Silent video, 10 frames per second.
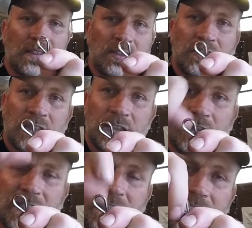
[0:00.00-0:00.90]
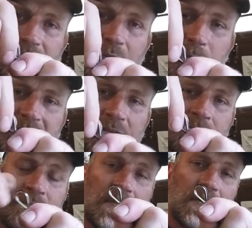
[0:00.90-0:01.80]
so that you can easily clip in
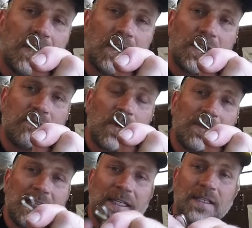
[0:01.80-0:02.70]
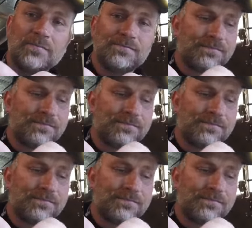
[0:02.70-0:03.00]
uh, the rubbing leader.